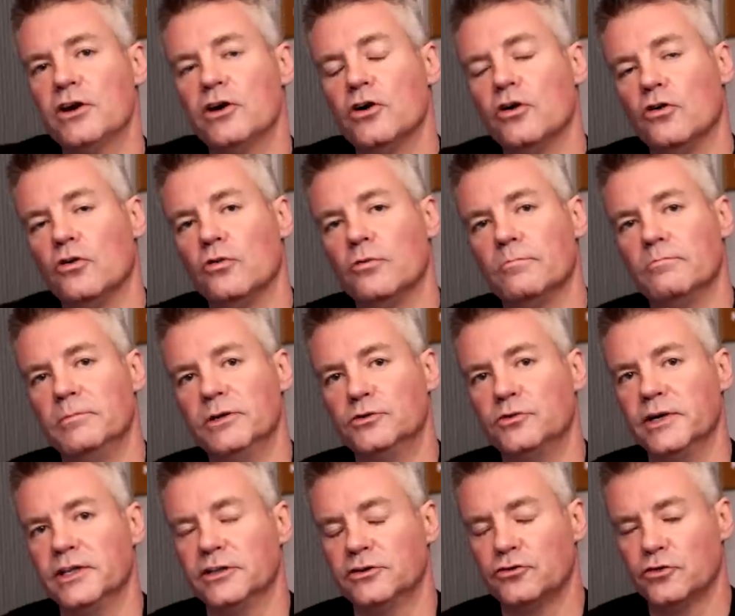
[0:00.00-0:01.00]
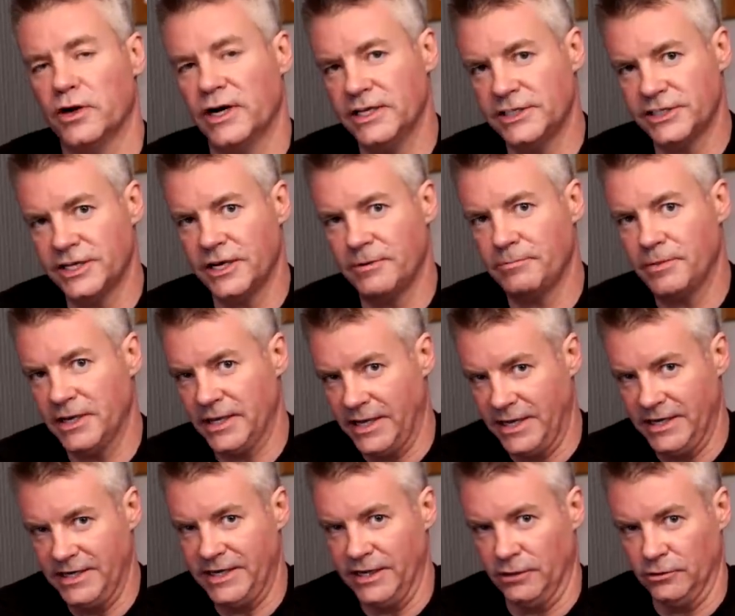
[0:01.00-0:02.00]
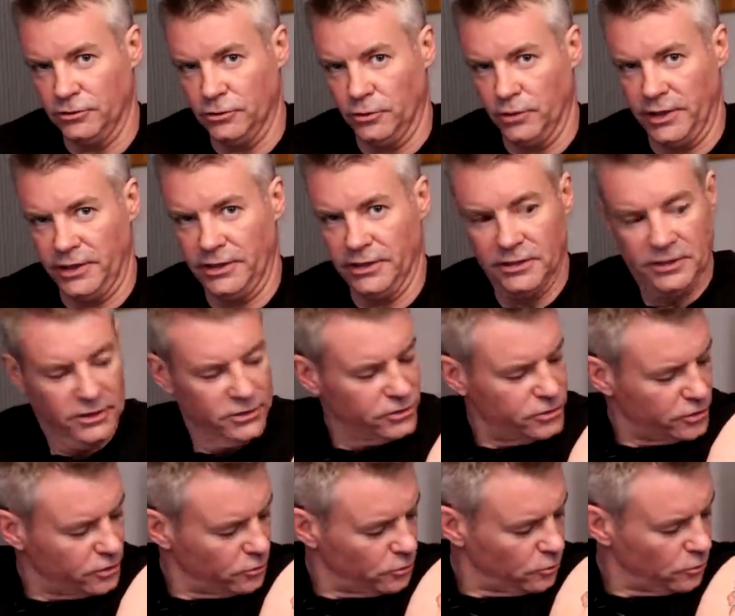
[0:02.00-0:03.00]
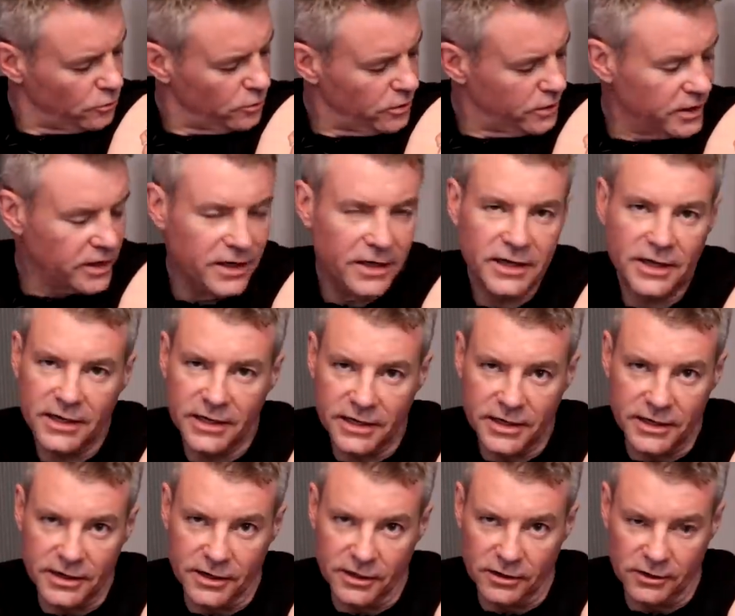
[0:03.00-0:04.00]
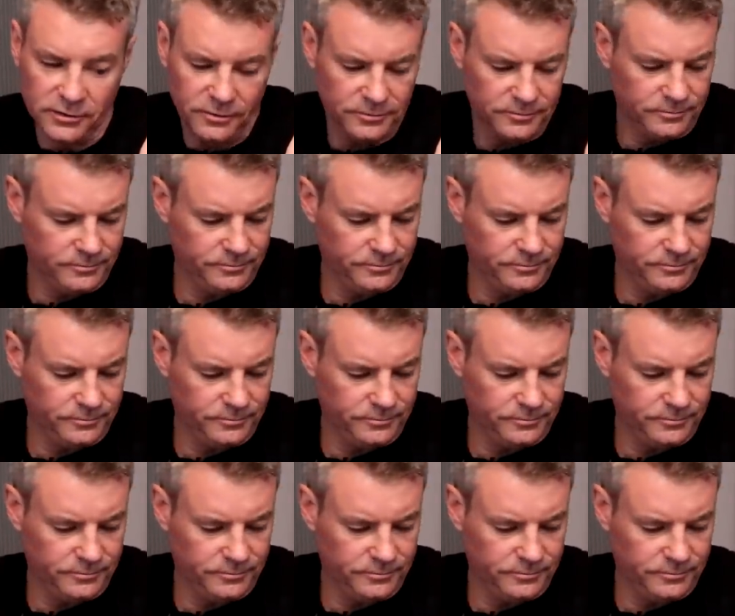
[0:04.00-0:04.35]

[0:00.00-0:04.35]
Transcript: to go between the tricep and deltoid, sort of right in here.